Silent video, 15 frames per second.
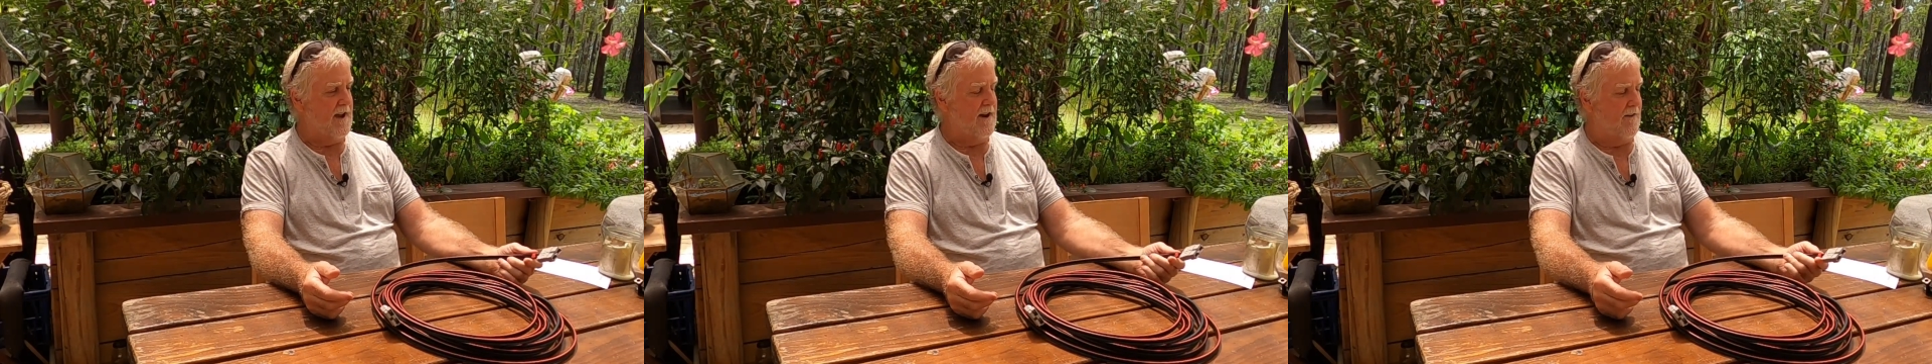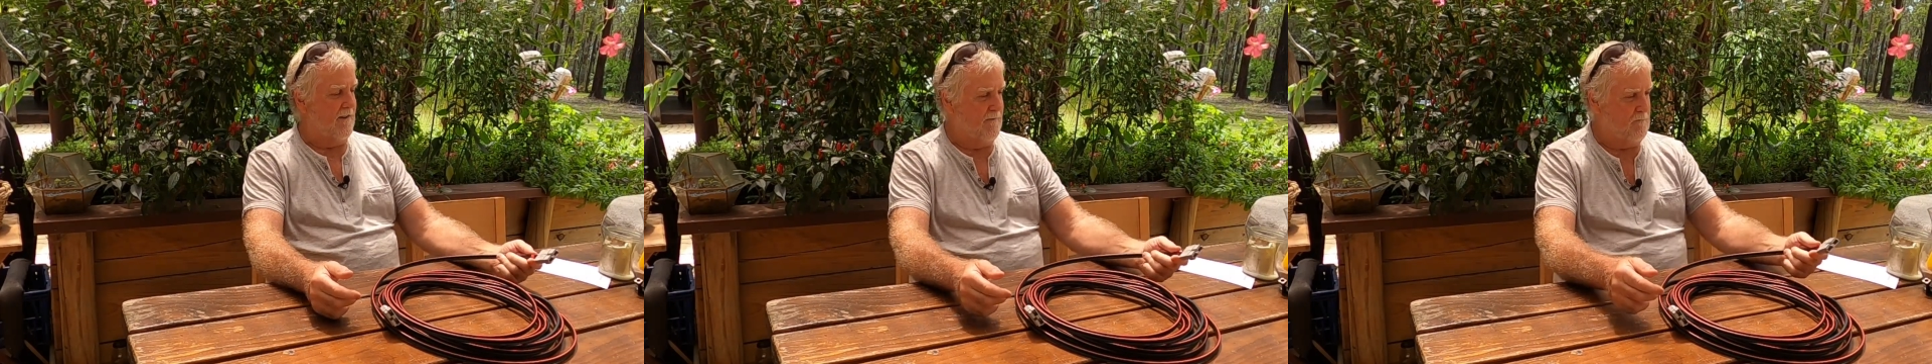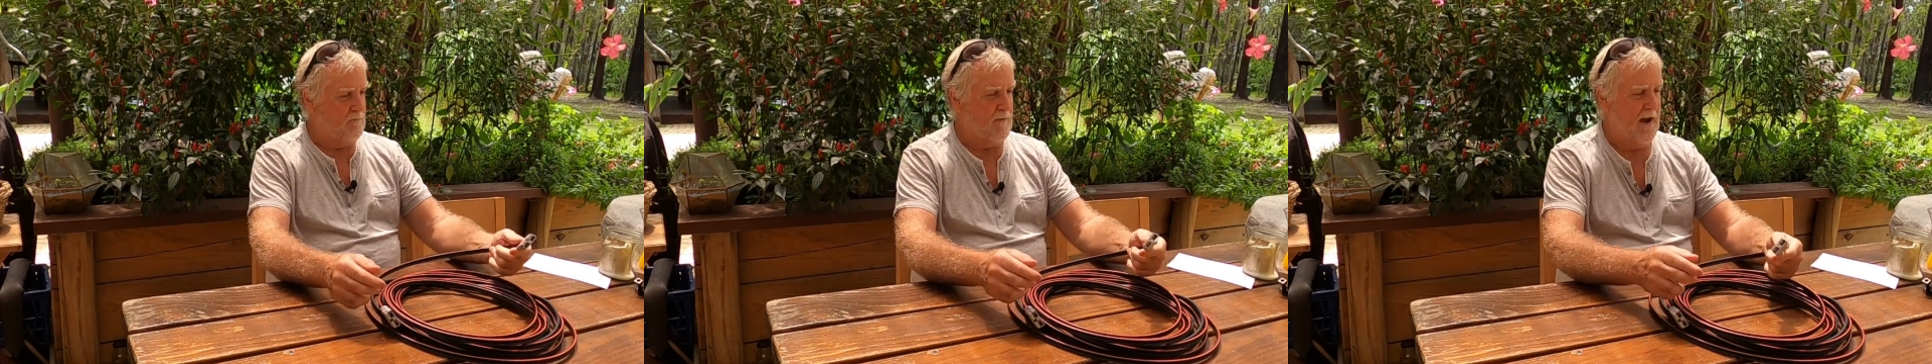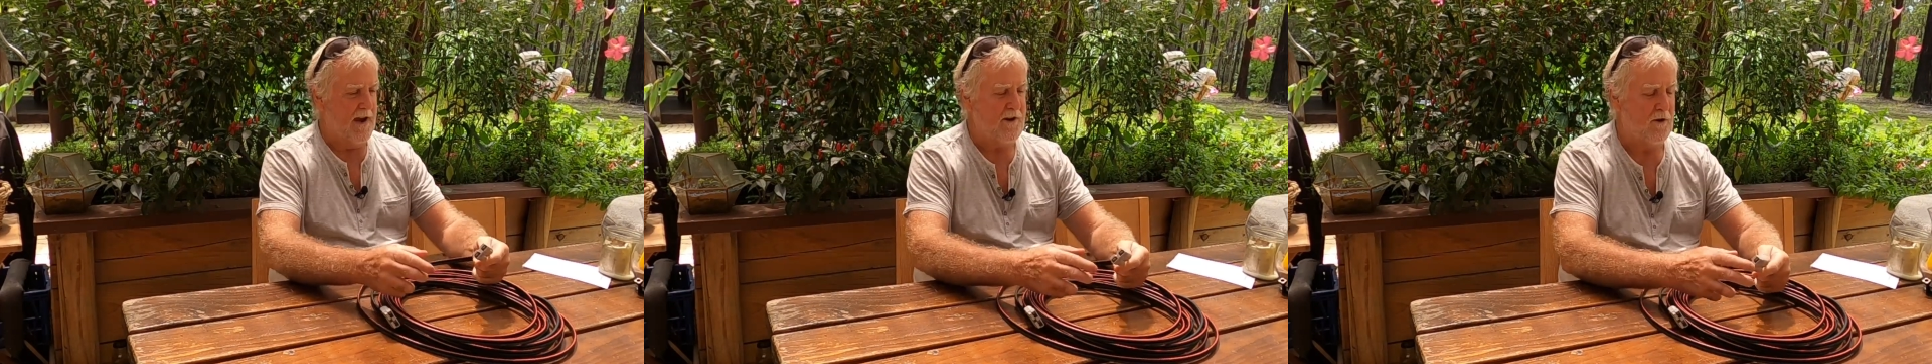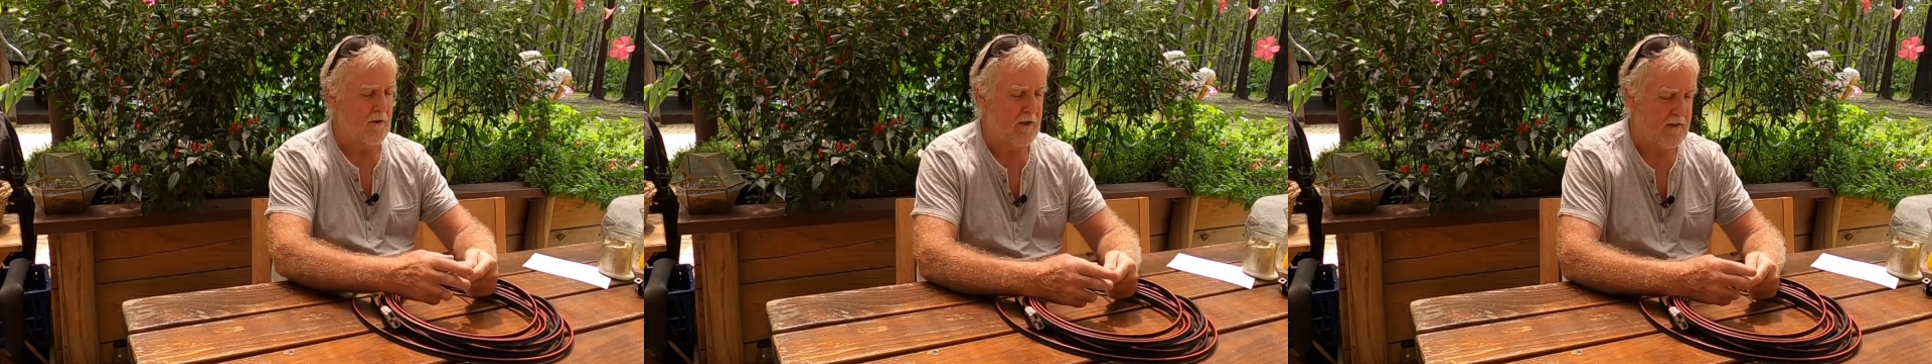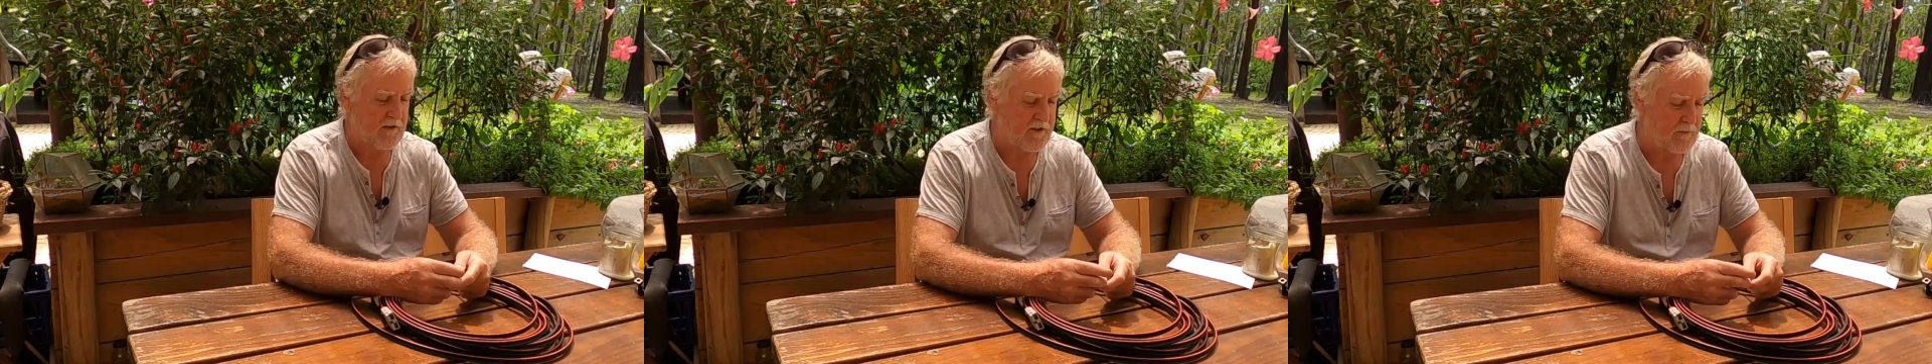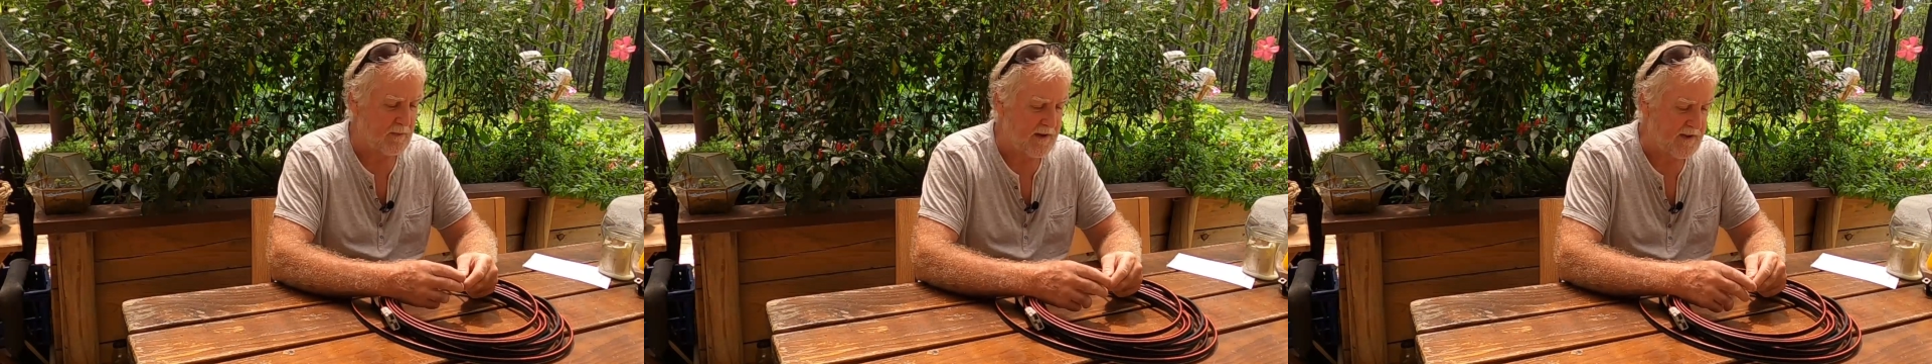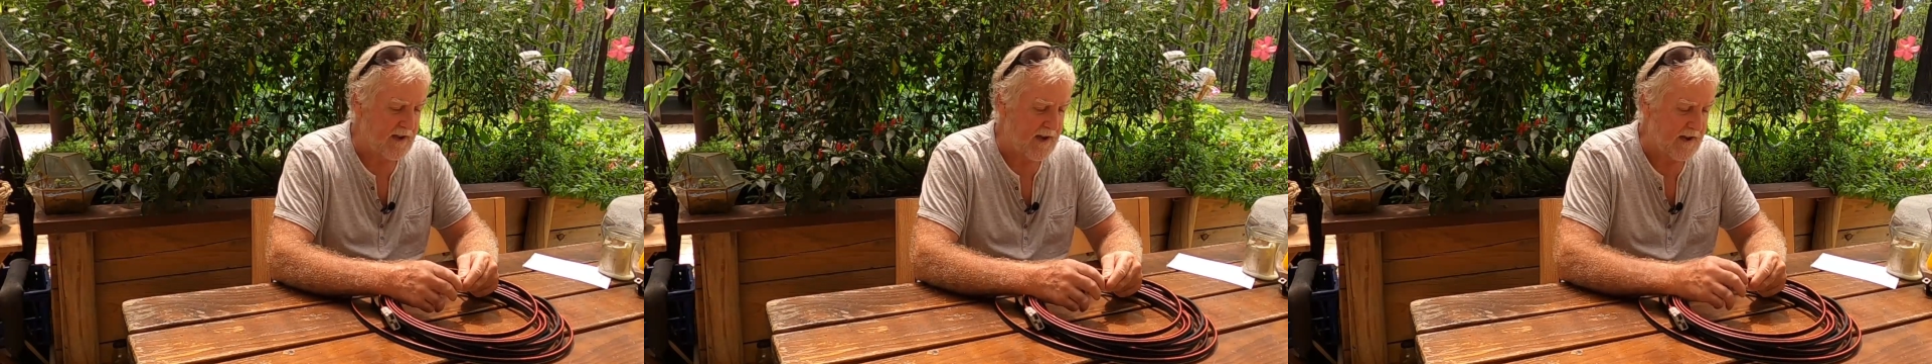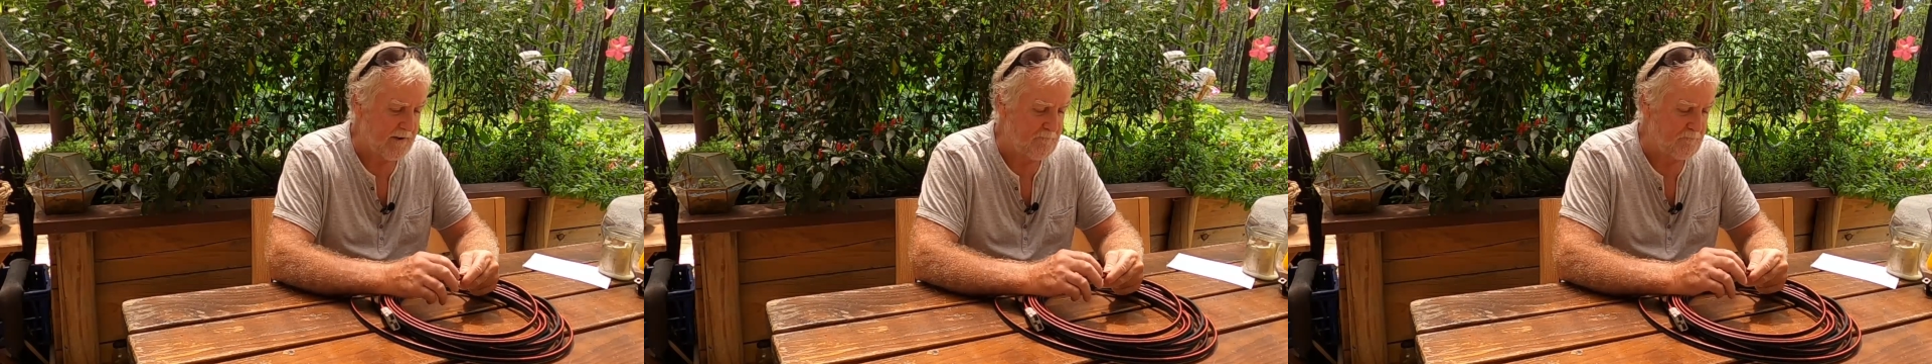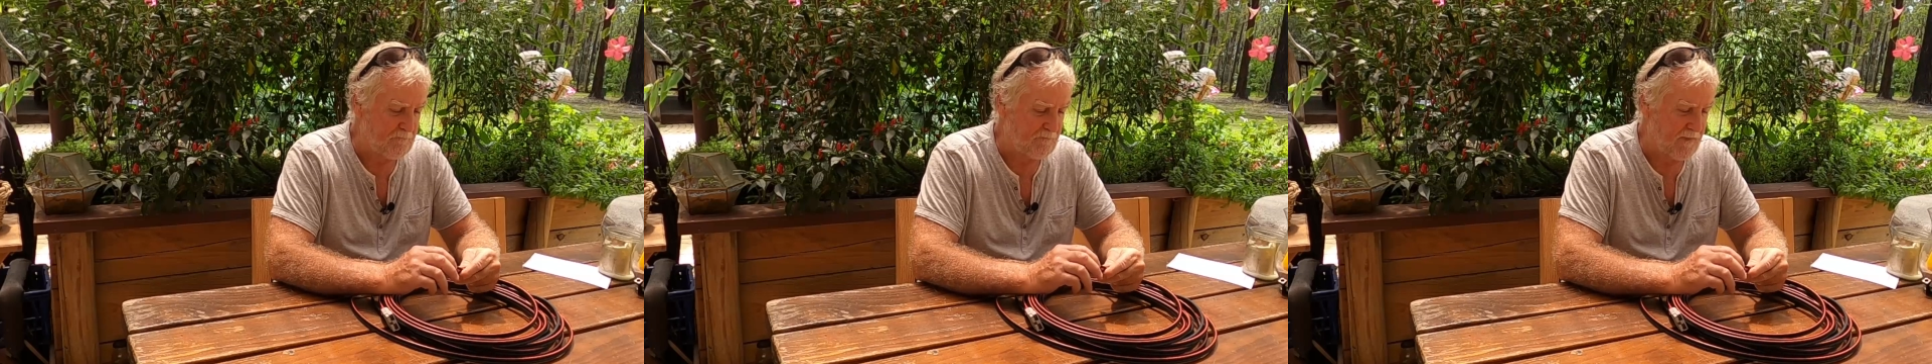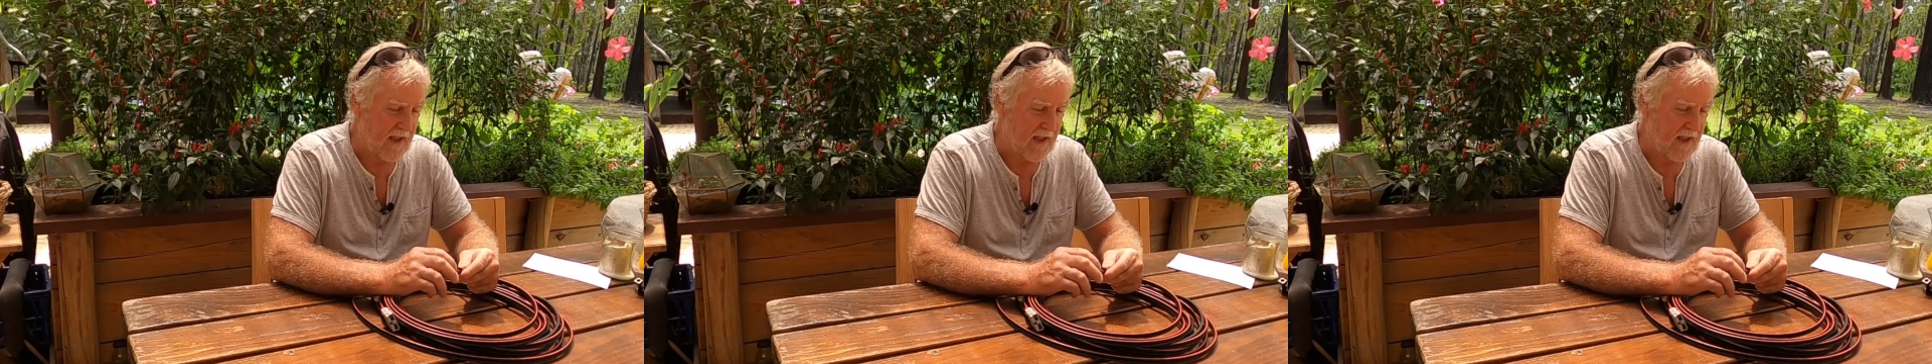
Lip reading: Now, I know that this has been done